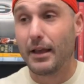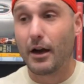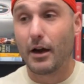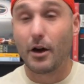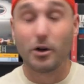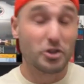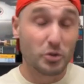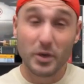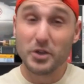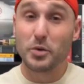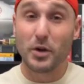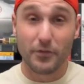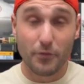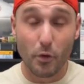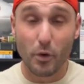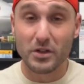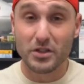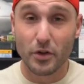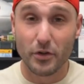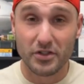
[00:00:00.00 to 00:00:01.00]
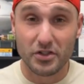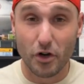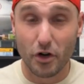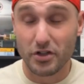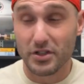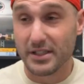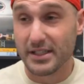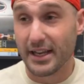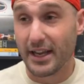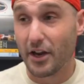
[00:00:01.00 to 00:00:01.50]
Or 2024, as long as
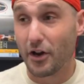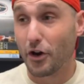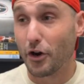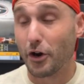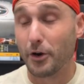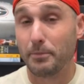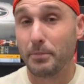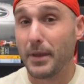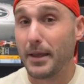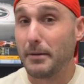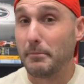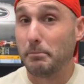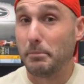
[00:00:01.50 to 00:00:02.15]
Carson doesn't get hurt.